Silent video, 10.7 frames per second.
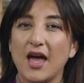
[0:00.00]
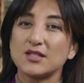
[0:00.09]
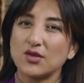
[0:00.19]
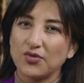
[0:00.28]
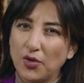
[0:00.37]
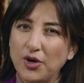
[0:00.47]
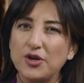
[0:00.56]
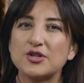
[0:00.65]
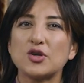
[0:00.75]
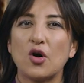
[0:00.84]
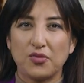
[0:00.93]
As
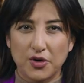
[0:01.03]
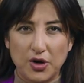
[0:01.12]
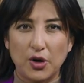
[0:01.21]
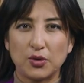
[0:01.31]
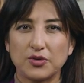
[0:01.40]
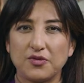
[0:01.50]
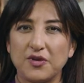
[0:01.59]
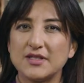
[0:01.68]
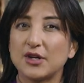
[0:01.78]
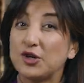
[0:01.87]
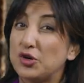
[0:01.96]
foreigners often note,
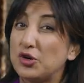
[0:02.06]
Finns are